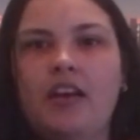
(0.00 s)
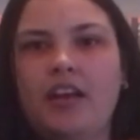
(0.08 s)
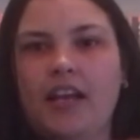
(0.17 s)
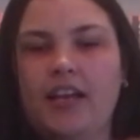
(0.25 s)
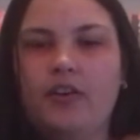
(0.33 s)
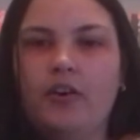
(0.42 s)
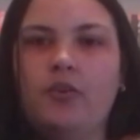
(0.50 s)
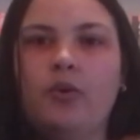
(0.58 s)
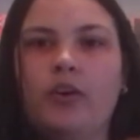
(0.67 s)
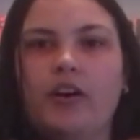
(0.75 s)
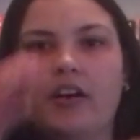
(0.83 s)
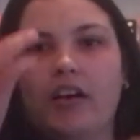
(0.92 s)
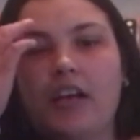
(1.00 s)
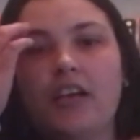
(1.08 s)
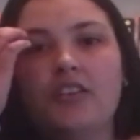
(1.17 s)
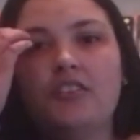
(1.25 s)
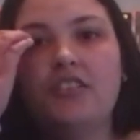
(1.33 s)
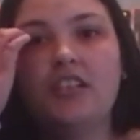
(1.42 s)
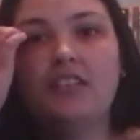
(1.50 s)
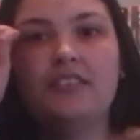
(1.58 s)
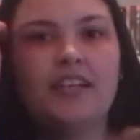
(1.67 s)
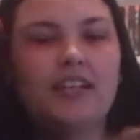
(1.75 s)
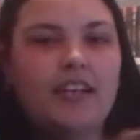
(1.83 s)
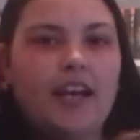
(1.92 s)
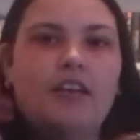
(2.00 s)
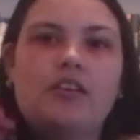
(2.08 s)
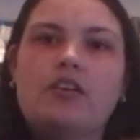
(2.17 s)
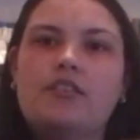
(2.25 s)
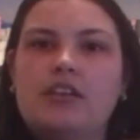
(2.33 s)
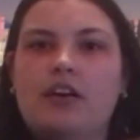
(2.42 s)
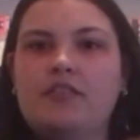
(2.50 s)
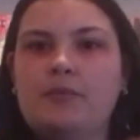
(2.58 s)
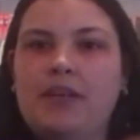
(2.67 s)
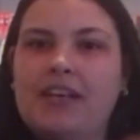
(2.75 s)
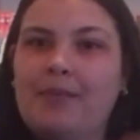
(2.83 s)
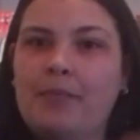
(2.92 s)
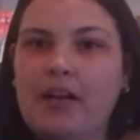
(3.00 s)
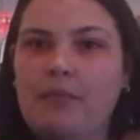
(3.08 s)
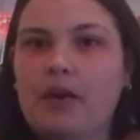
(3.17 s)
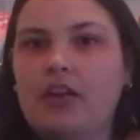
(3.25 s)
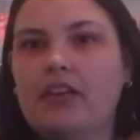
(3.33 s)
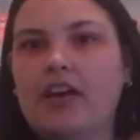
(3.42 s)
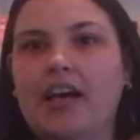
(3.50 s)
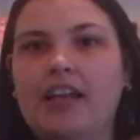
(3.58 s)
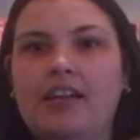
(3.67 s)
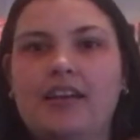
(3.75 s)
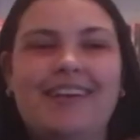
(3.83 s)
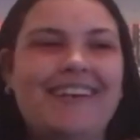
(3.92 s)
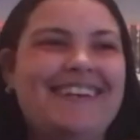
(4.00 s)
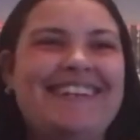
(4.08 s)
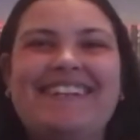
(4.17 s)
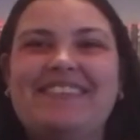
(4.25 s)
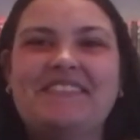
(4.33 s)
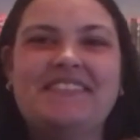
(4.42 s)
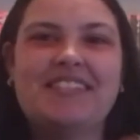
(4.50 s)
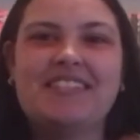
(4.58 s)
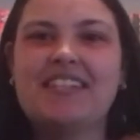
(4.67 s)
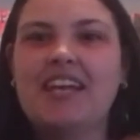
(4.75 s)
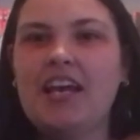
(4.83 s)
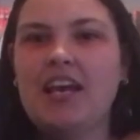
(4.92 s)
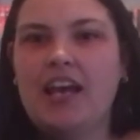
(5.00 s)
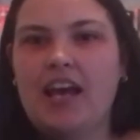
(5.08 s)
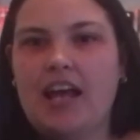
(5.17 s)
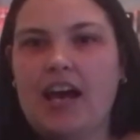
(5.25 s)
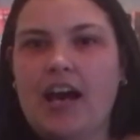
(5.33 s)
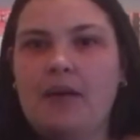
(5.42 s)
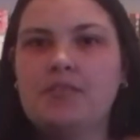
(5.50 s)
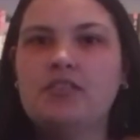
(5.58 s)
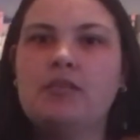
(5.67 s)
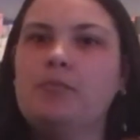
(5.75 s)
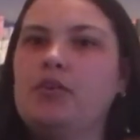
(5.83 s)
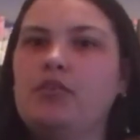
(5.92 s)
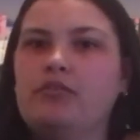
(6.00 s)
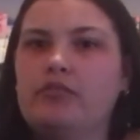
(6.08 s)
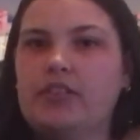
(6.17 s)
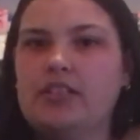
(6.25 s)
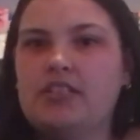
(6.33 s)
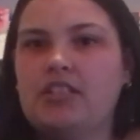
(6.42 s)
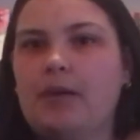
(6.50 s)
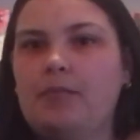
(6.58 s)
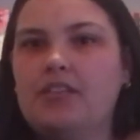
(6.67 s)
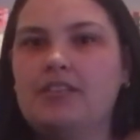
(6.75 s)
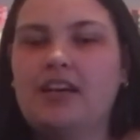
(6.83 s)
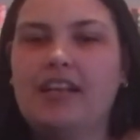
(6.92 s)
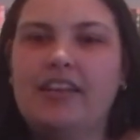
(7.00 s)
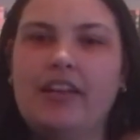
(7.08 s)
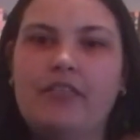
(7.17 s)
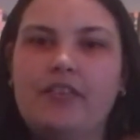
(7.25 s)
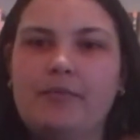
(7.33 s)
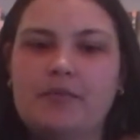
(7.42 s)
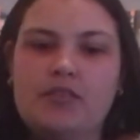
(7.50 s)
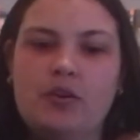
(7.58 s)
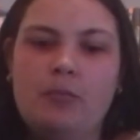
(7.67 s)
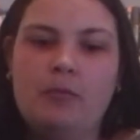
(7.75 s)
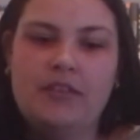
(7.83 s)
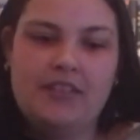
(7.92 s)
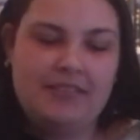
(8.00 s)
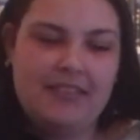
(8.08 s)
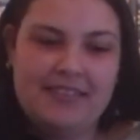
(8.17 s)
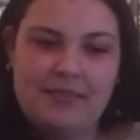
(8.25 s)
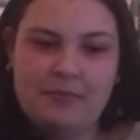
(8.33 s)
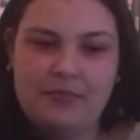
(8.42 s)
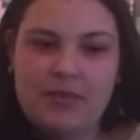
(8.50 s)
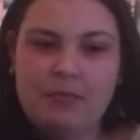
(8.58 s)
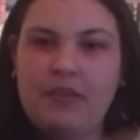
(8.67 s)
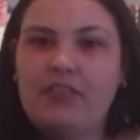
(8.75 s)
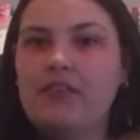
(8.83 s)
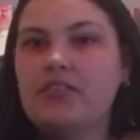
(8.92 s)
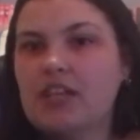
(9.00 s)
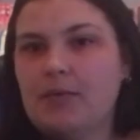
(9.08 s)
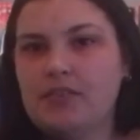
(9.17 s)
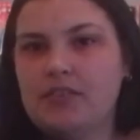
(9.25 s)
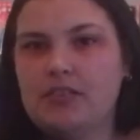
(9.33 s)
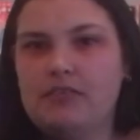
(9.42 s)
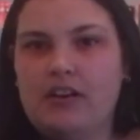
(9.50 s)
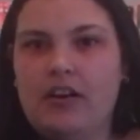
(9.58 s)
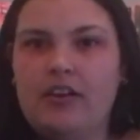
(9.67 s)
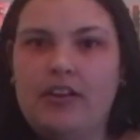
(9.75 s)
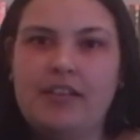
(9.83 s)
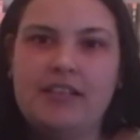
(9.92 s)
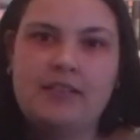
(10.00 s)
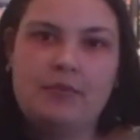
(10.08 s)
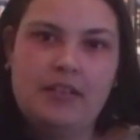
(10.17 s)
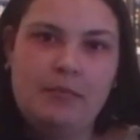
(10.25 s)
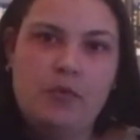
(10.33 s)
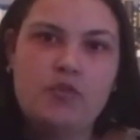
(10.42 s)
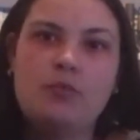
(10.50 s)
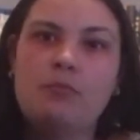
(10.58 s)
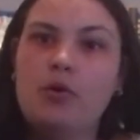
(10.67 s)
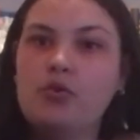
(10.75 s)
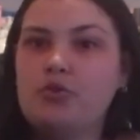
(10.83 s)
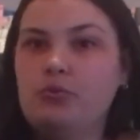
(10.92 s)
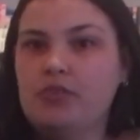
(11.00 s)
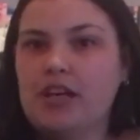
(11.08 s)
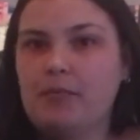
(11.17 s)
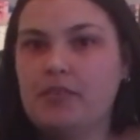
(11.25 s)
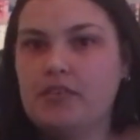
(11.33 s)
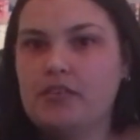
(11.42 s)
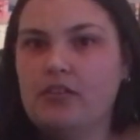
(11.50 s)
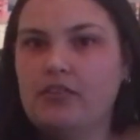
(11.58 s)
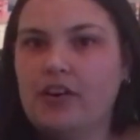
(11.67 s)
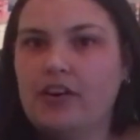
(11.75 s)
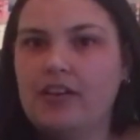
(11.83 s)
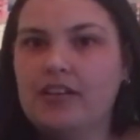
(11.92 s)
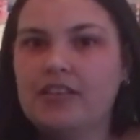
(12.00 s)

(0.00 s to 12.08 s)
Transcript: in her daughter, she dedicated herself to being a better mother, and it was just absolutely beautiful, these chapters. I love them so. These are some of my favourite chapters so far, and I think some of the most emotional chapters so far.